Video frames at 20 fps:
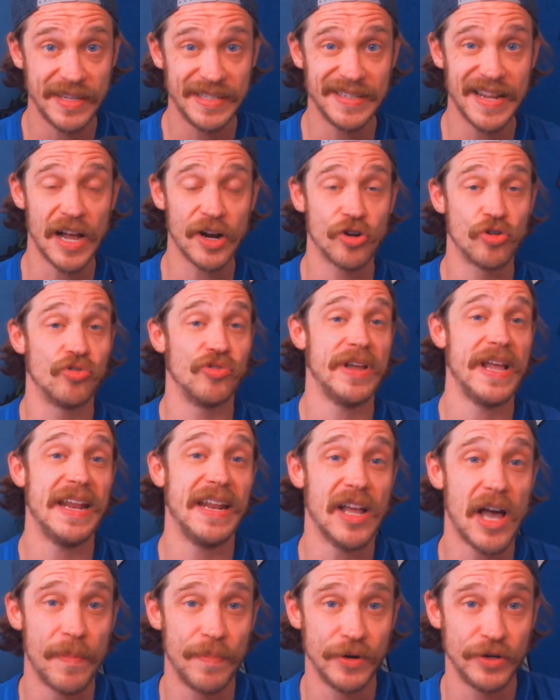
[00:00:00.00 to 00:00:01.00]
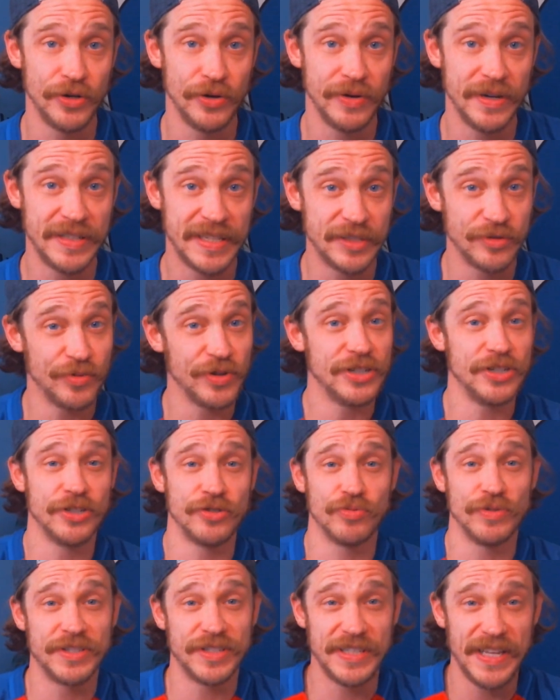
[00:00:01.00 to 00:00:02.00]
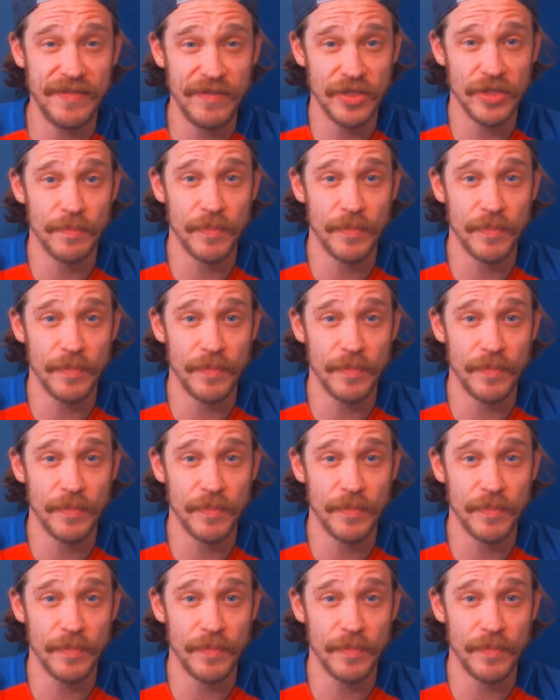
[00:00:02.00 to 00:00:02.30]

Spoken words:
He's not creating opportunities. He's really just receiving